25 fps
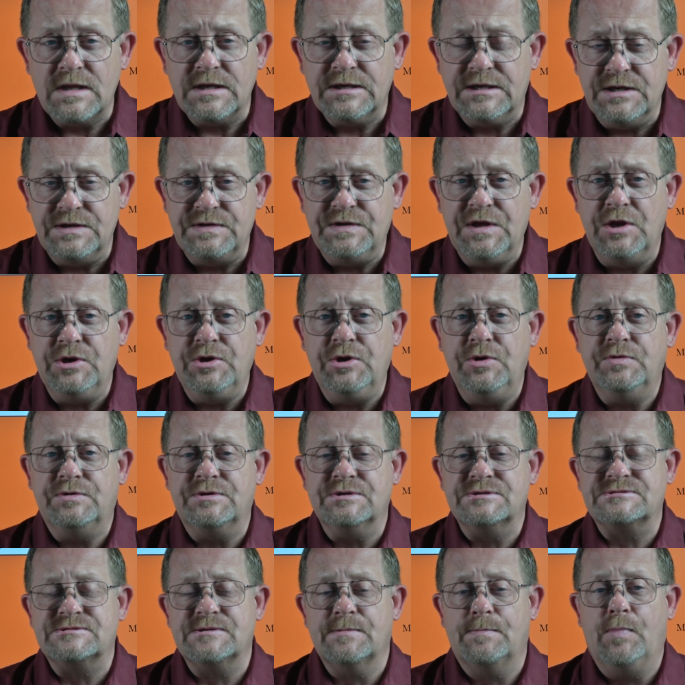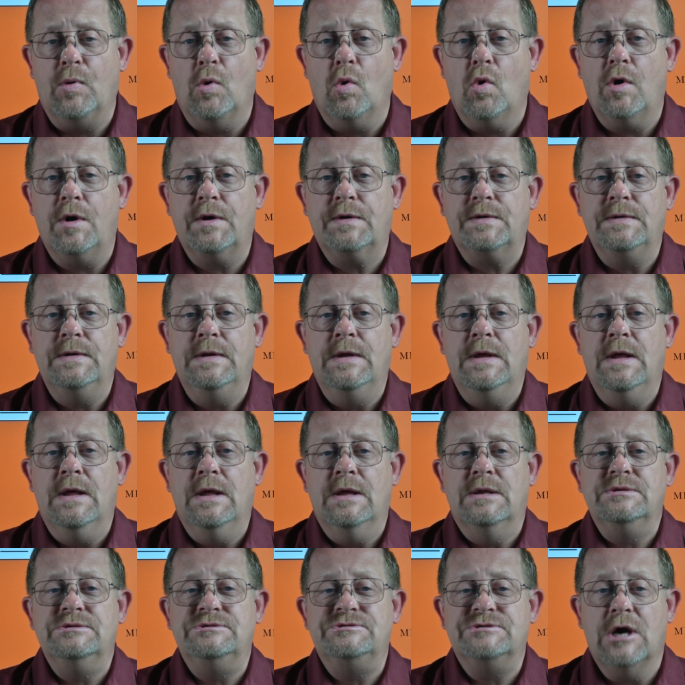continue to support
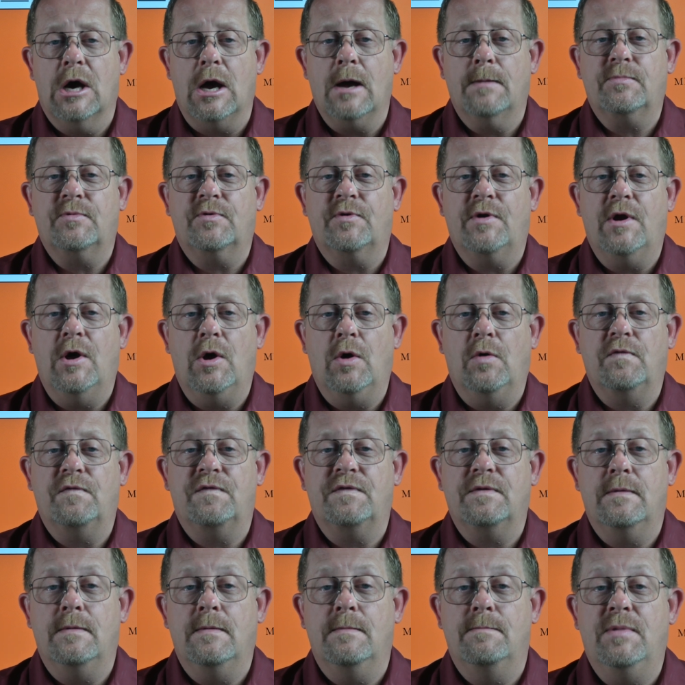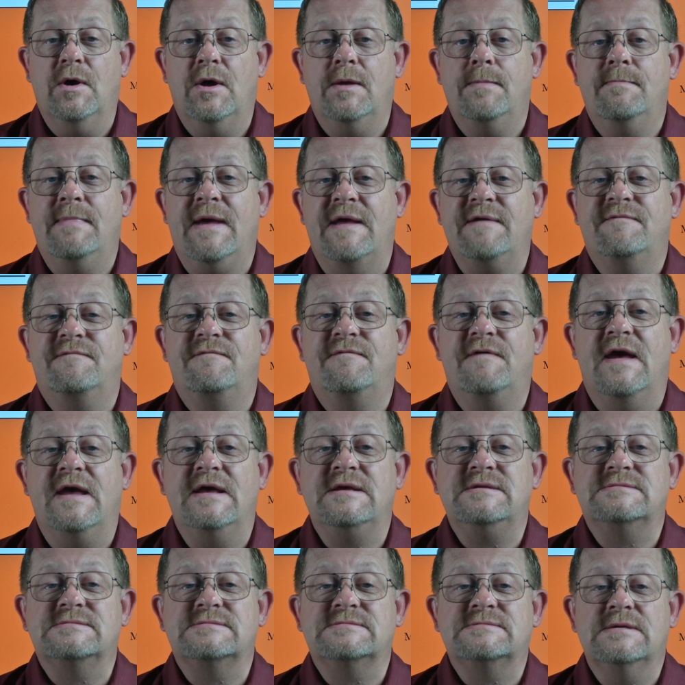job growth, but may
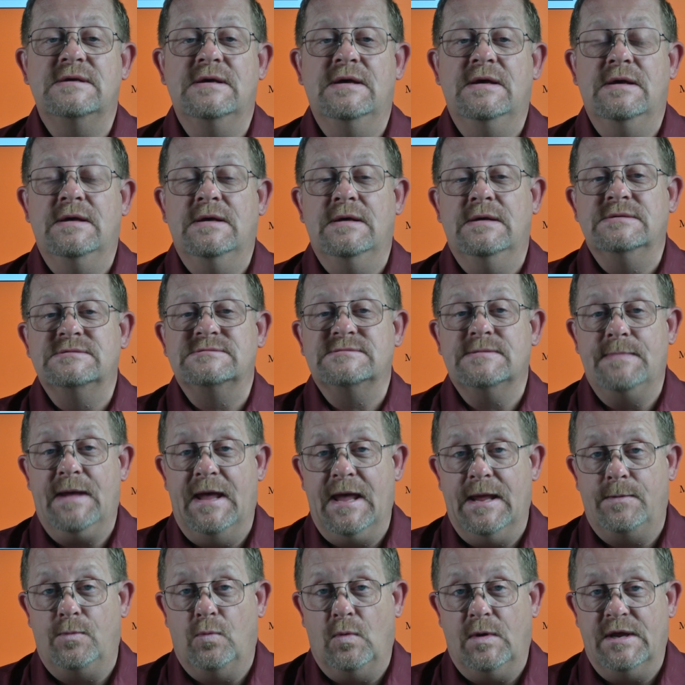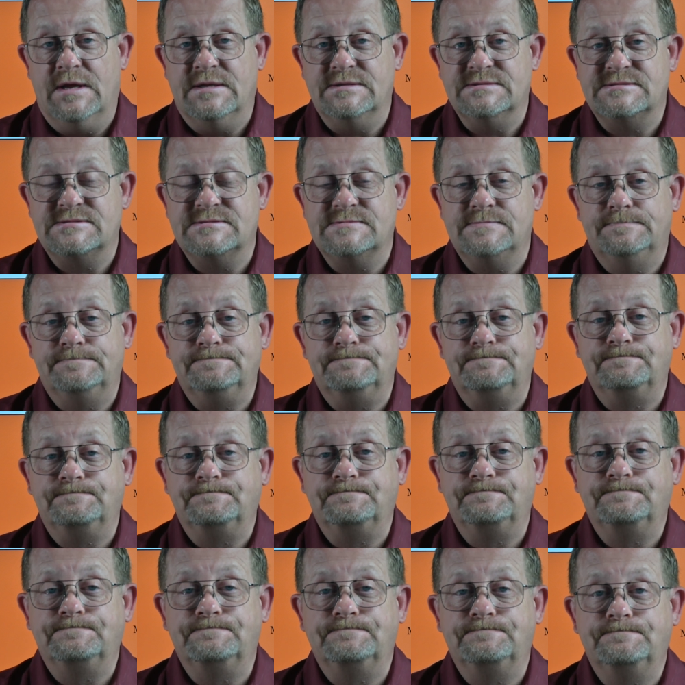face some headwinds.
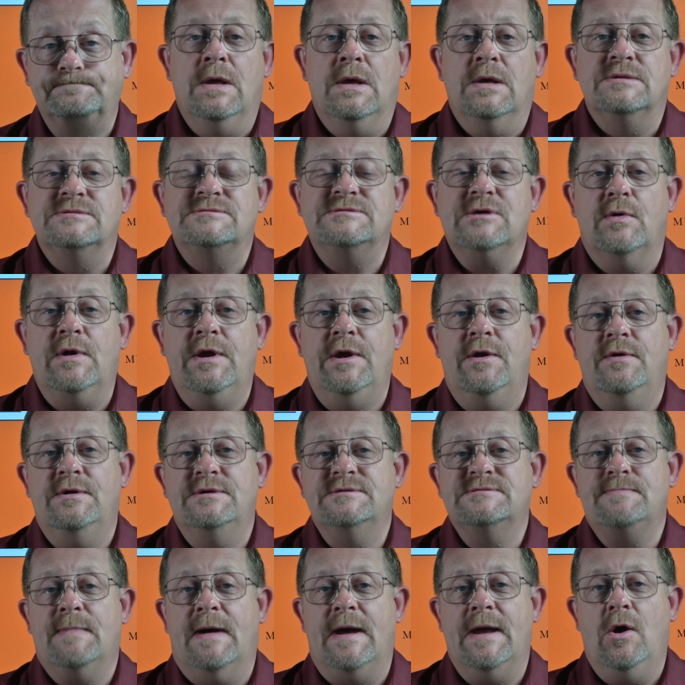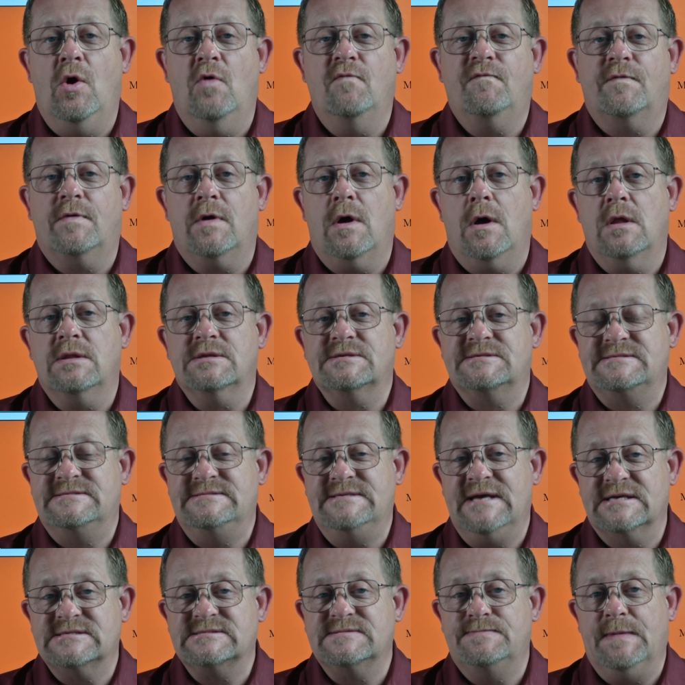So here is my overall
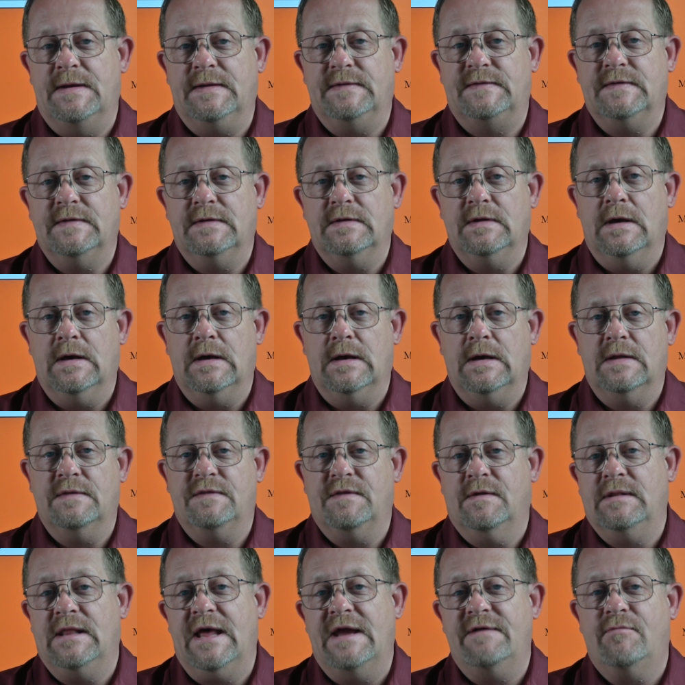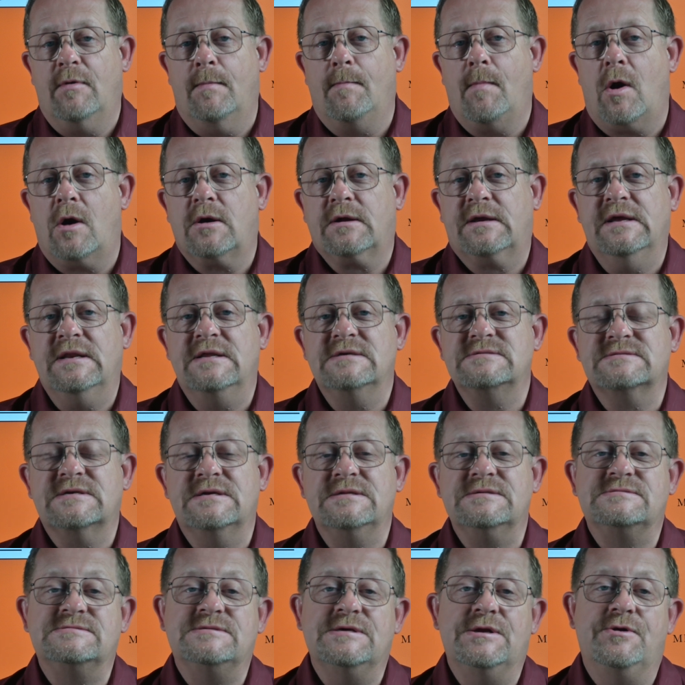assessment. The labor market is
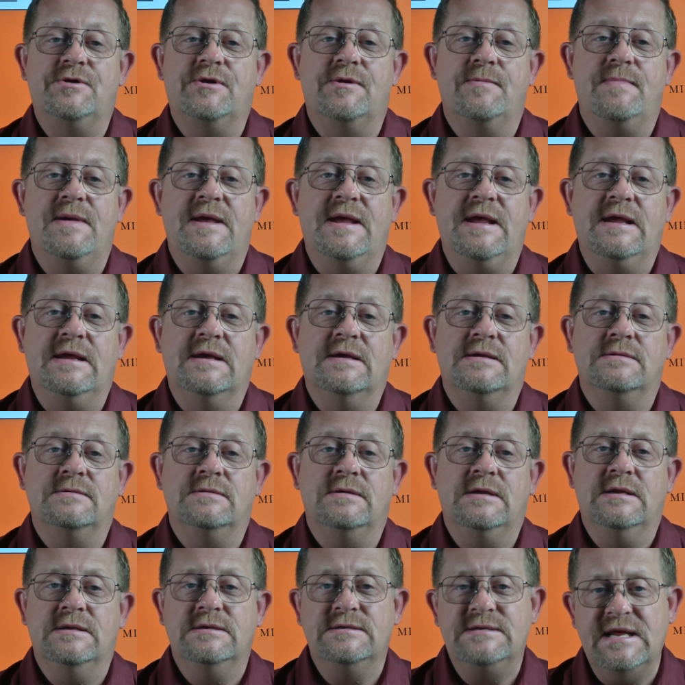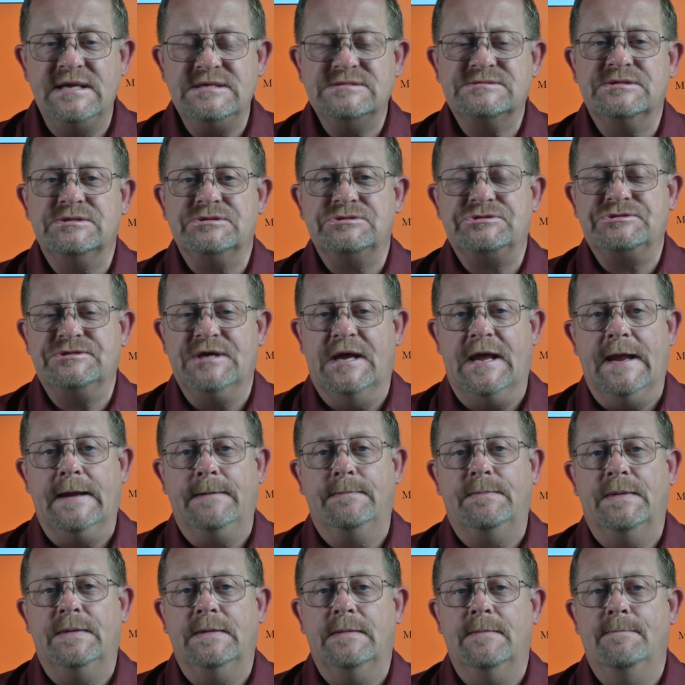considered to be in decent
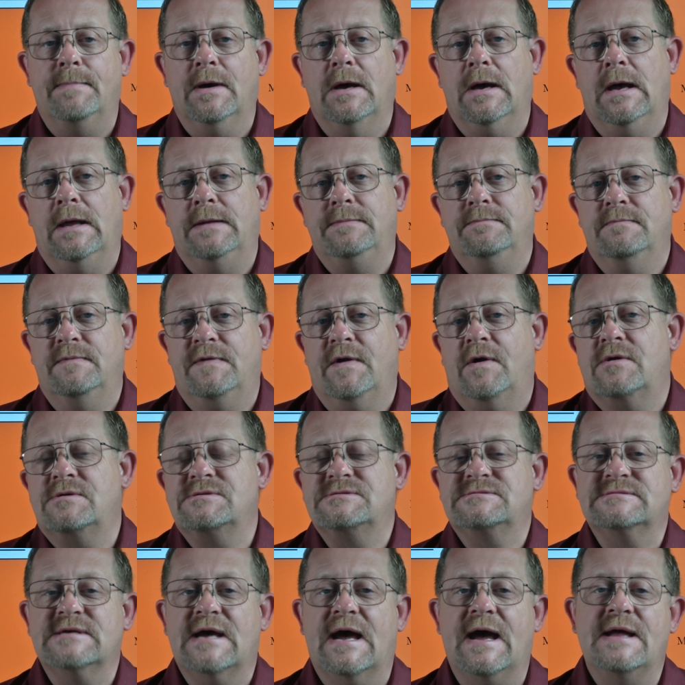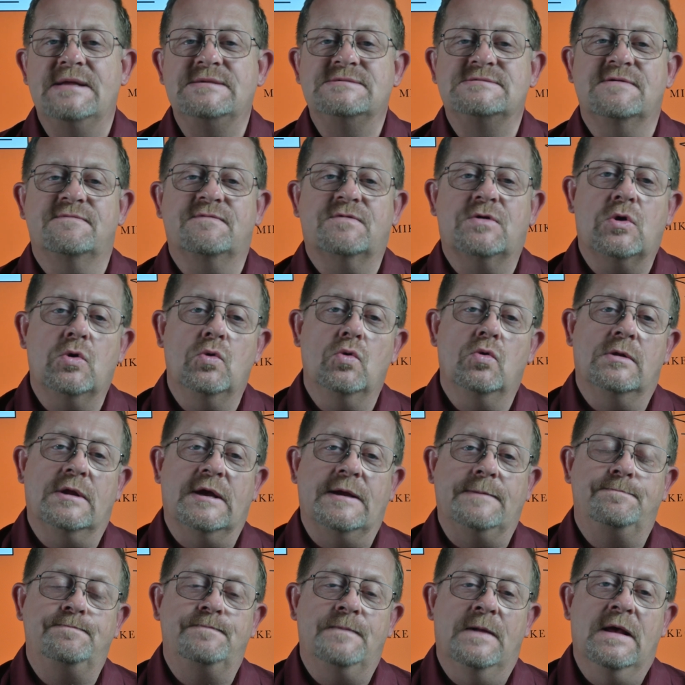shape, but there are signs of
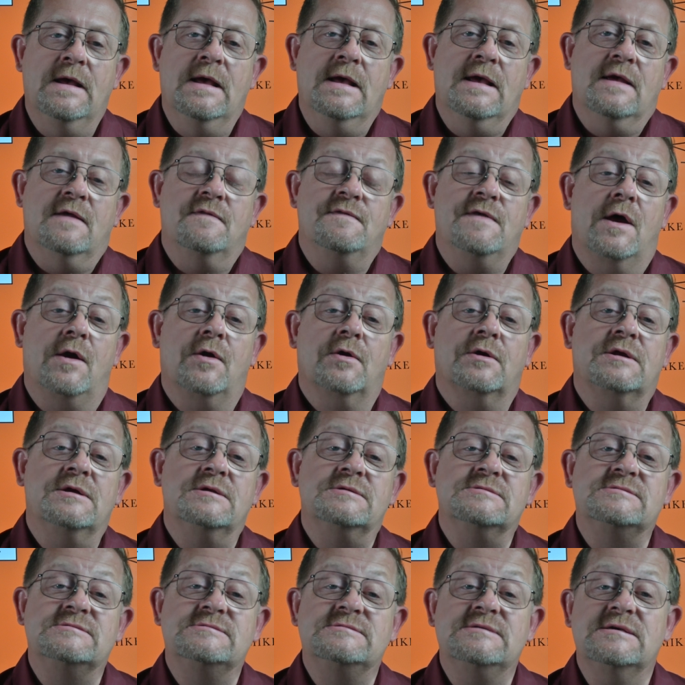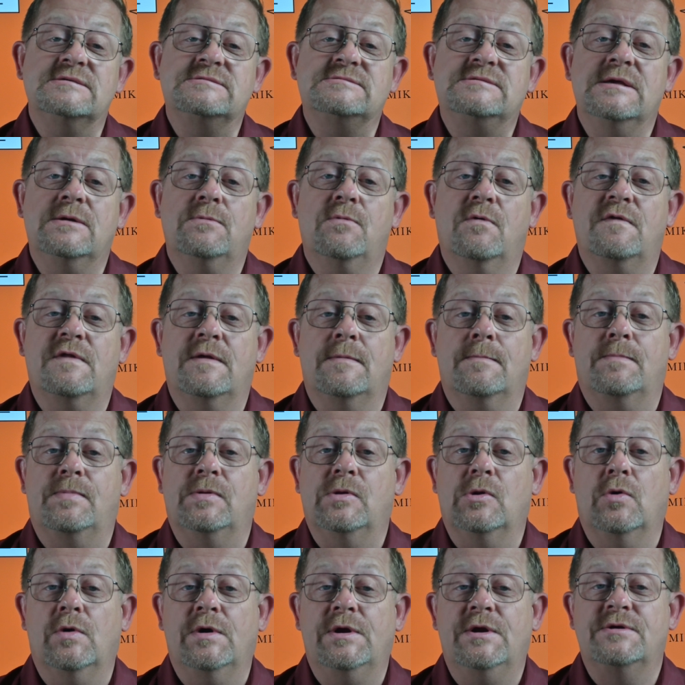cooling that are consistent with
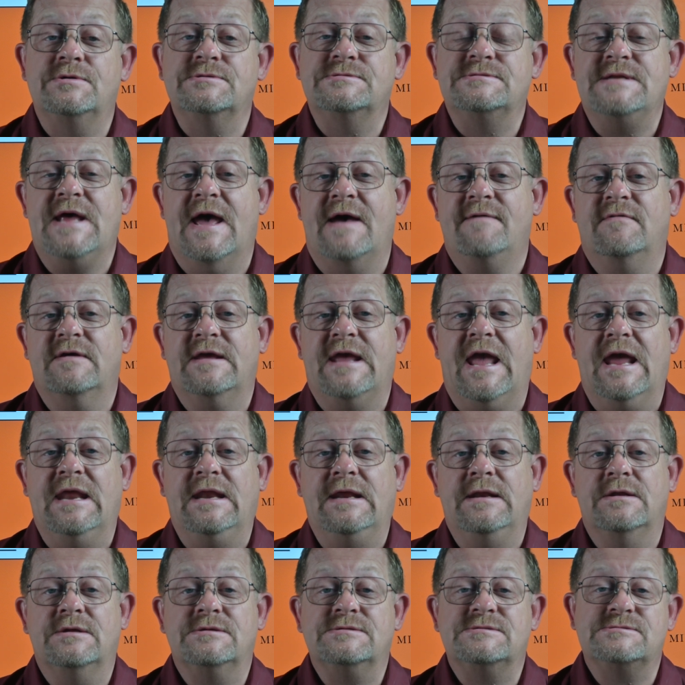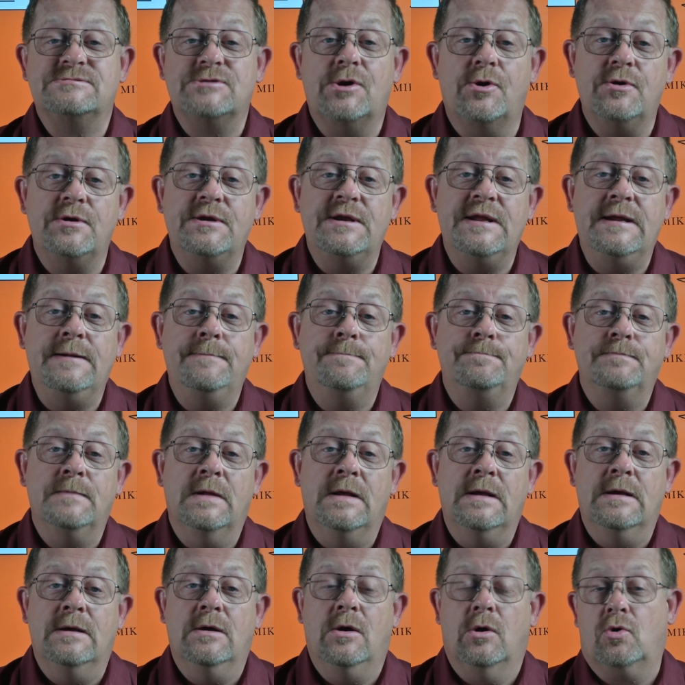employers navigating uncertainty,
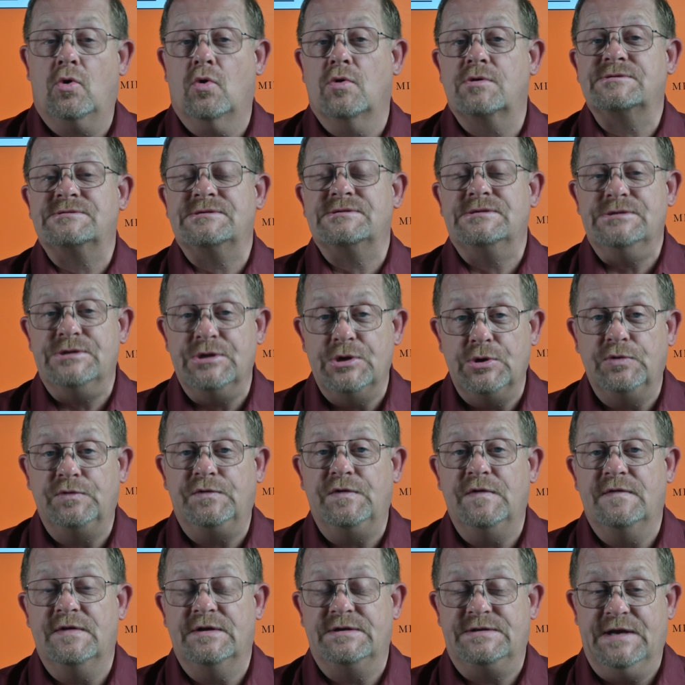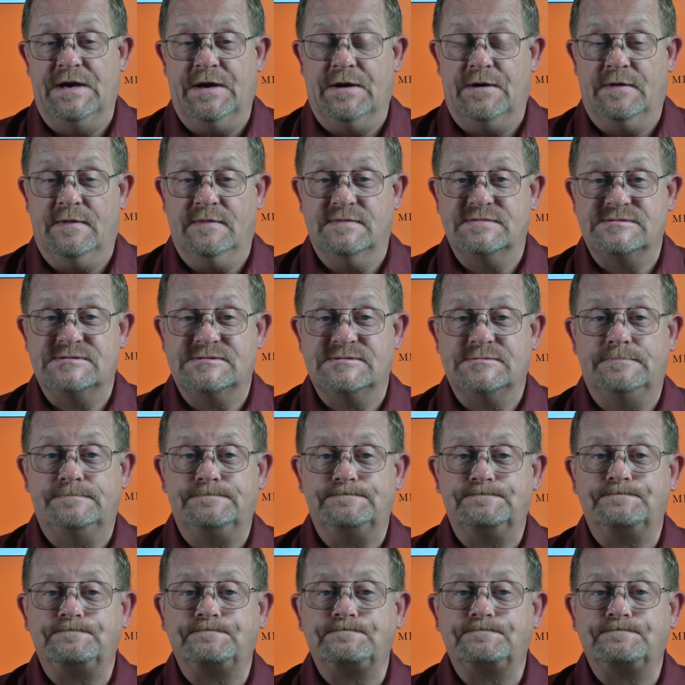of course, due to the tariffs.